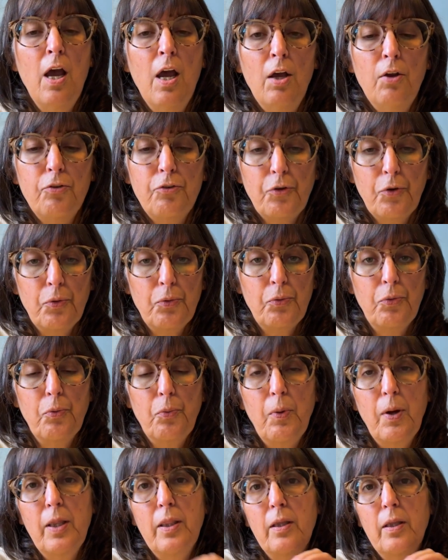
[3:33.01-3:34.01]
So the
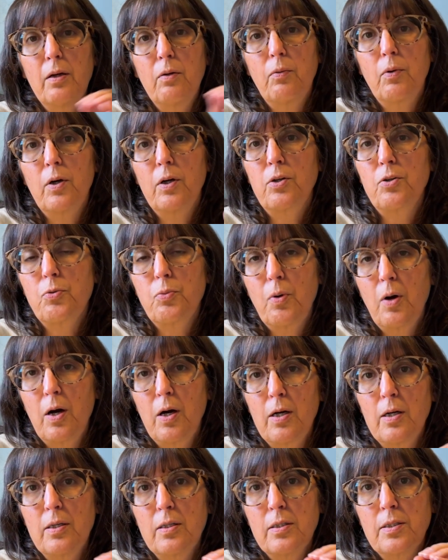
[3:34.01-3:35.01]
way that it worked
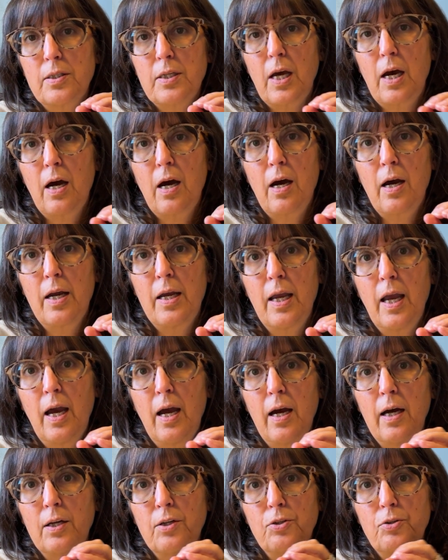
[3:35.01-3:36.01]
was I
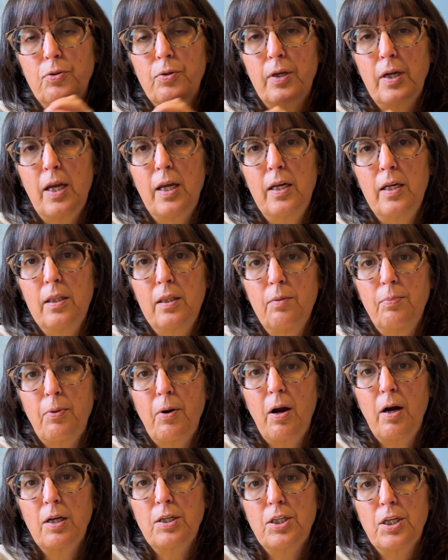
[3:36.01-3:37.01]
had created the
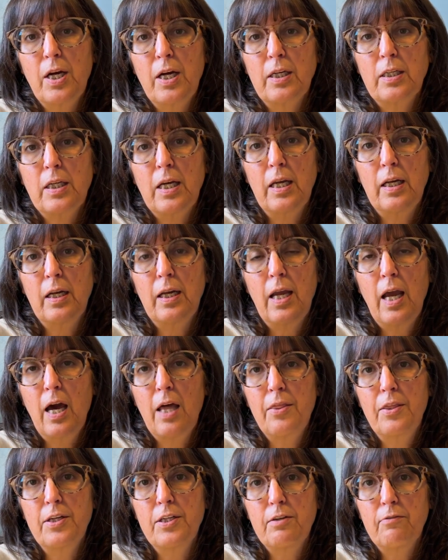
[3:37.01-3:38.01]
project and I
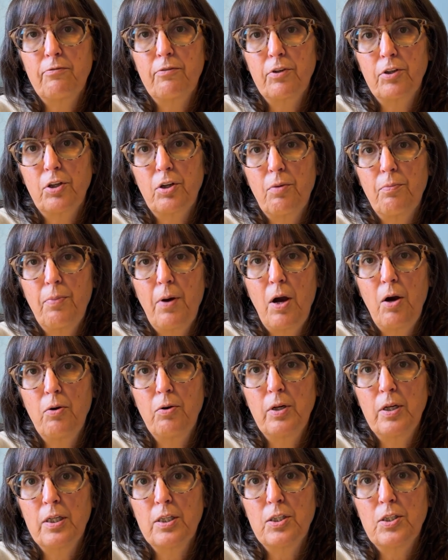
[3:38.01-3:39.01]
had the different
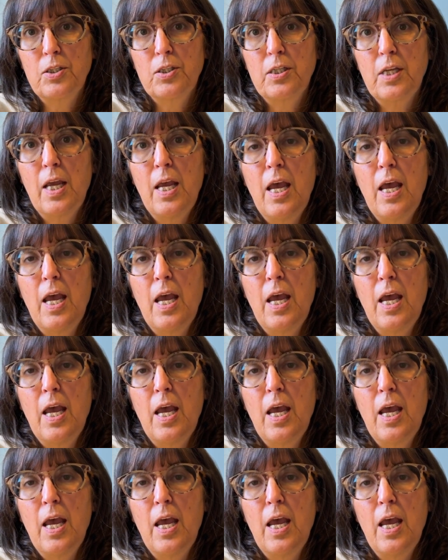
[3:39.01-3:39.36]
components,